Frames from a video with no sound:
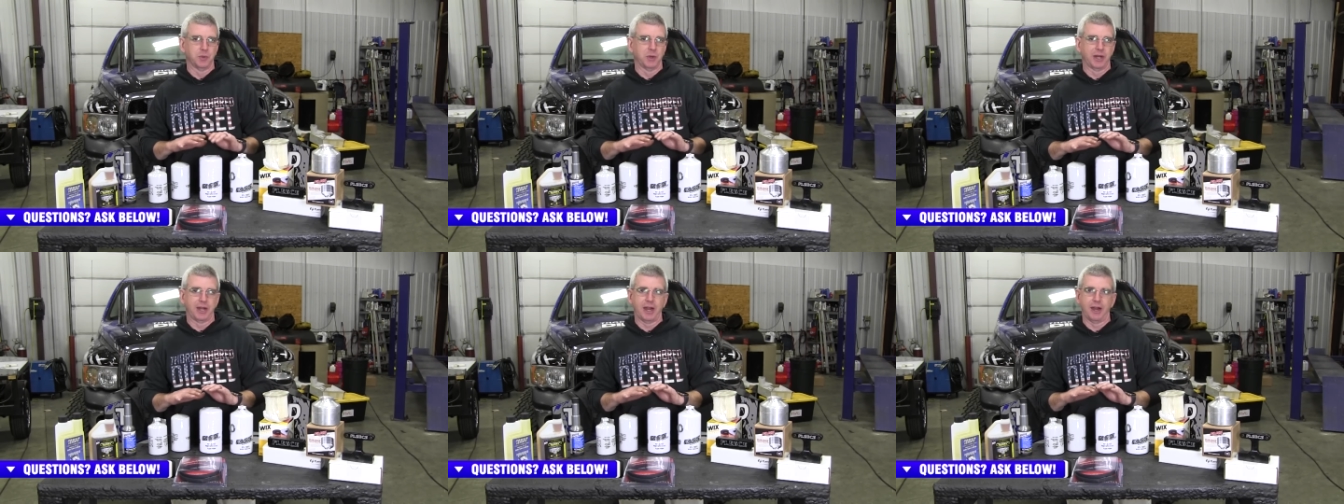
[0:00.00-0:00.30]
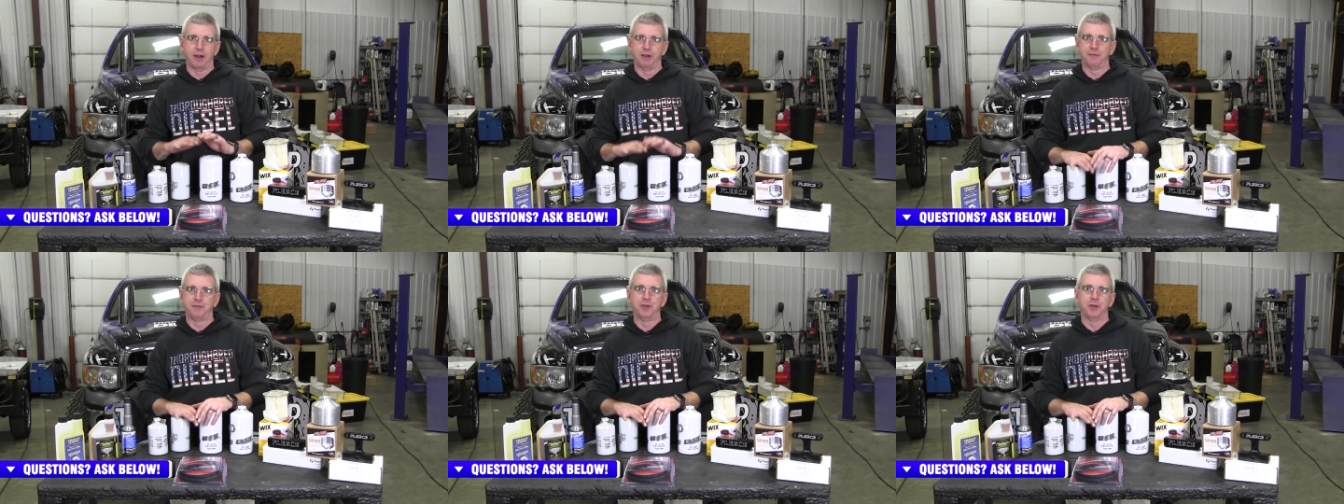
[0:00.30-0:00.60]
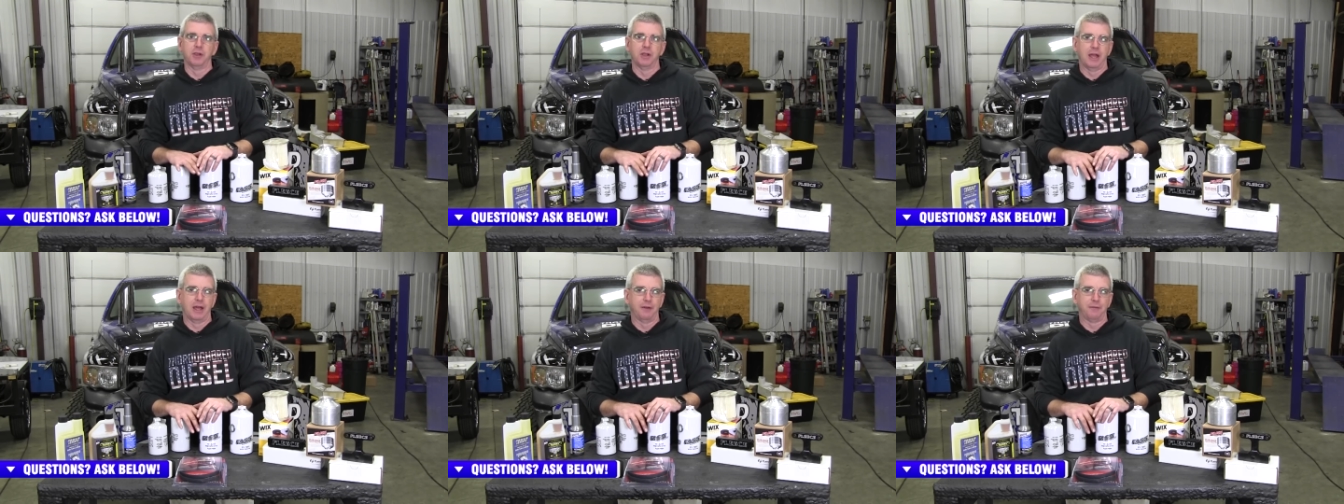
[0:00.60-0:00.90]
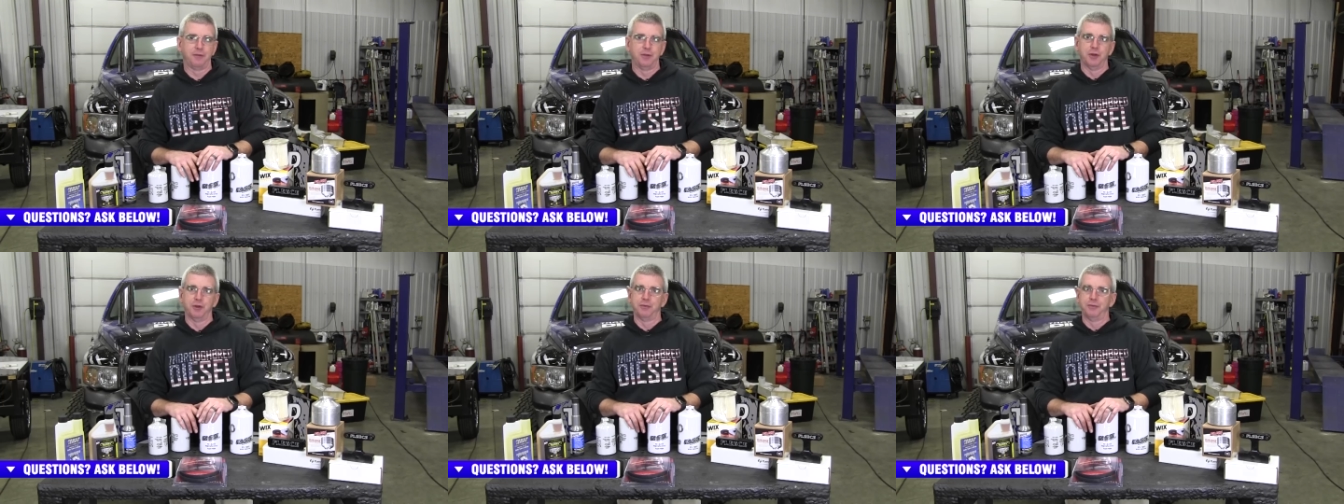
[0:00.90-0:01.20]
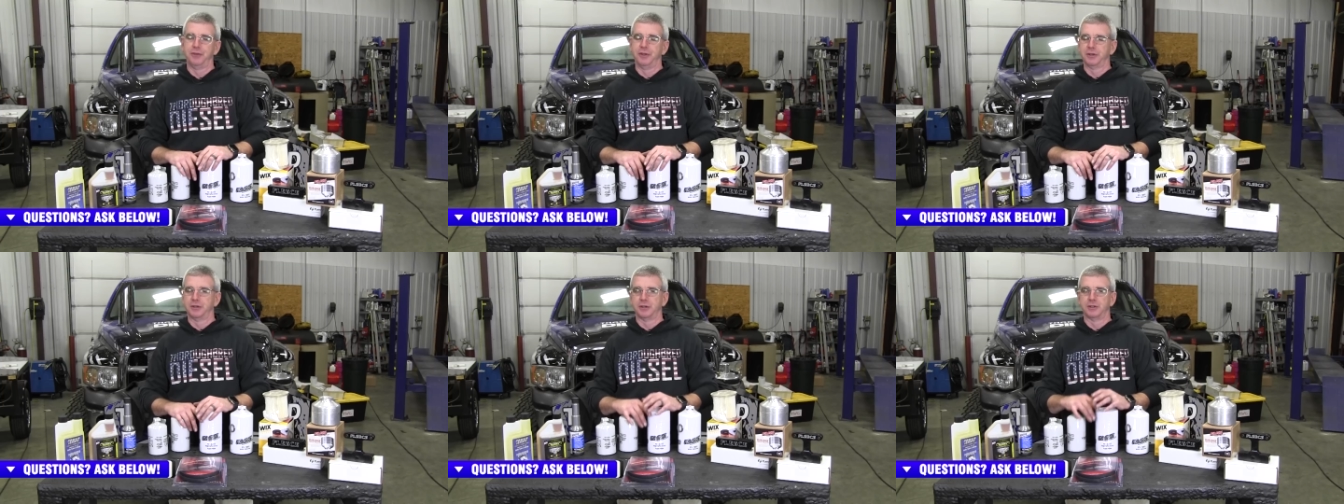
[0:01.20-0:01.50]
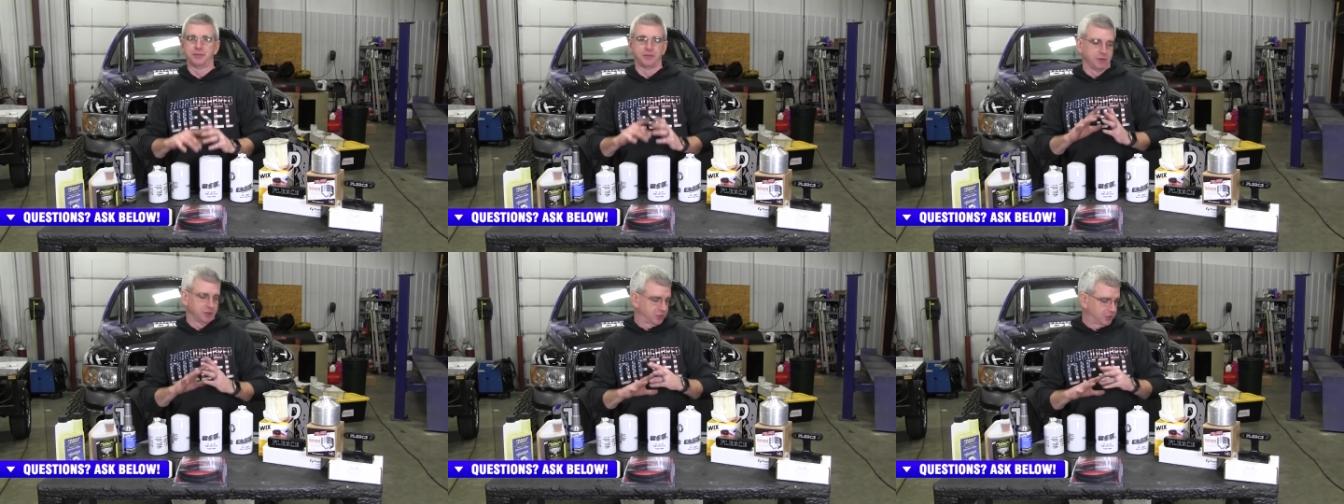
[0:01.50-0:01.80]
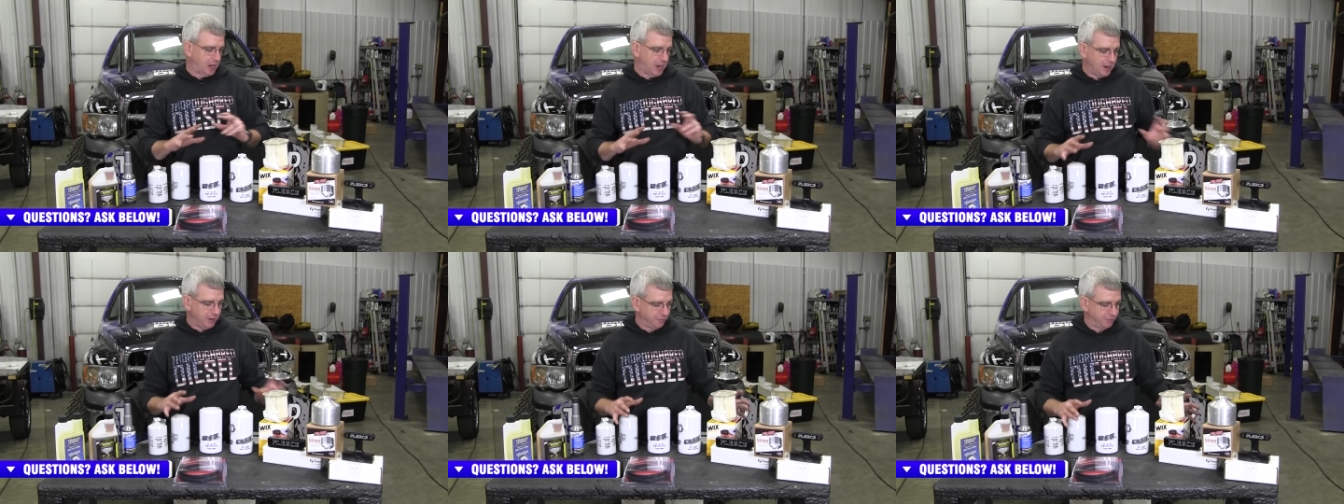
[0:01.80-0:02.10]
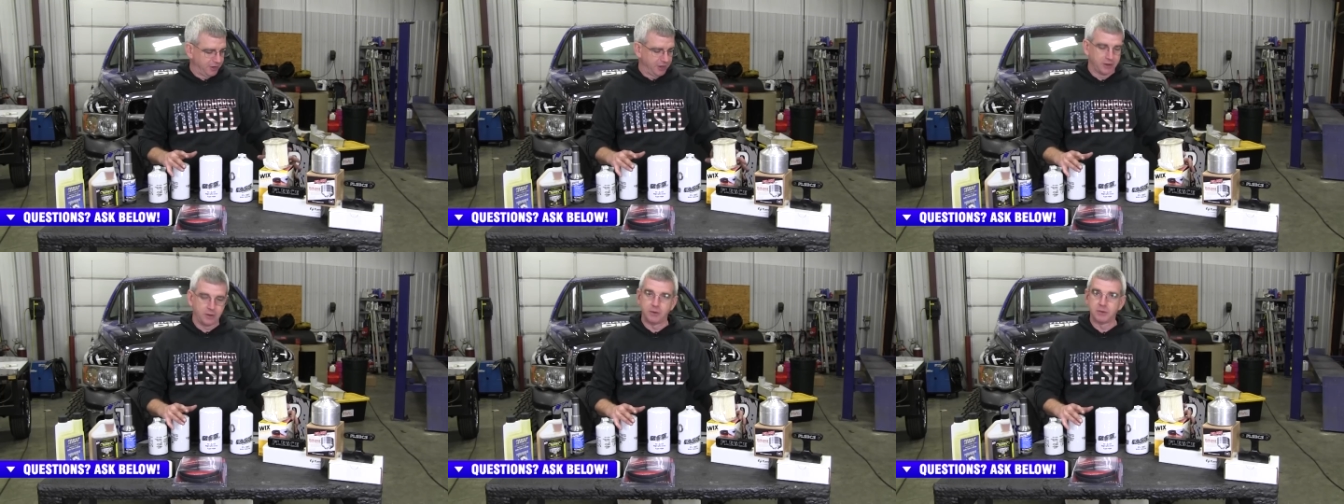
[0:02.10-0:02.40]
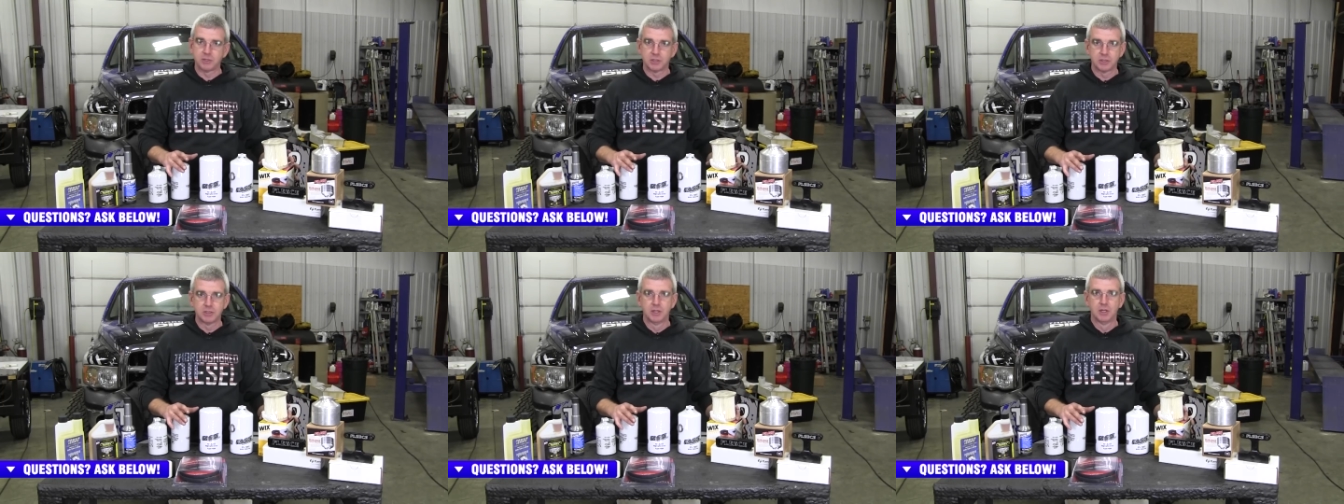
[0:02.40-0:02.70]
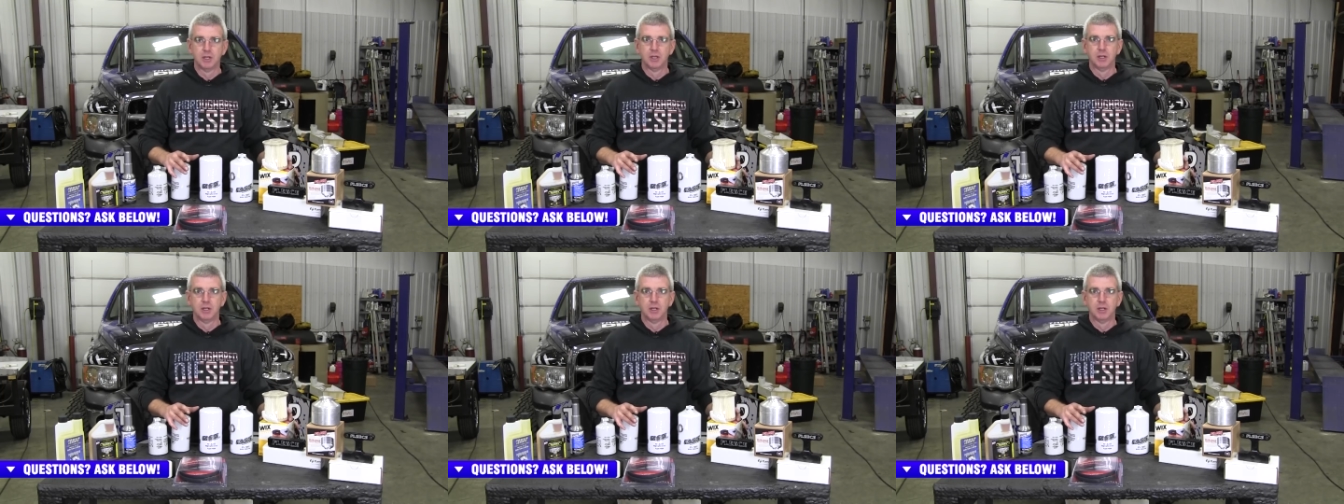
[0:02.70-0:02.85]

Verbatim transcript: We carry a fuel line of fuel filters for stock vehicles,